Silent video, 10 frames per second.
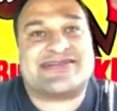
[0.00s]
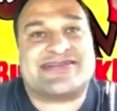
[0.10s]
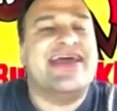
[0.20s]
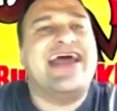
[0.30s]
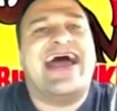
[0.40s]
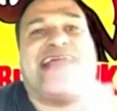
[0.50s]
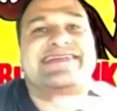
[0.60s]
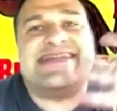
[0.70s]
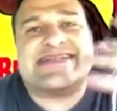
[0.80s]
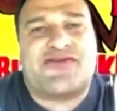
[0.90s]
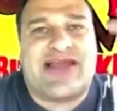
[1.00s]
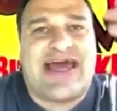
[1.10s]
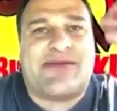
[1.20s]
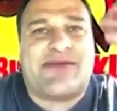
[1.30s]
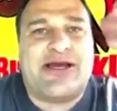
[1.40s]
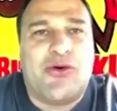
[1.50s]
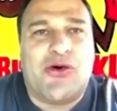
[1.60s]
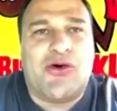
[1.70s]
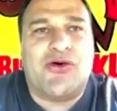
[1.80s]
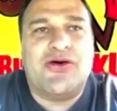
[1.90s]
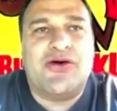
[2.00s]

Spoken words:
And I did this for like my whole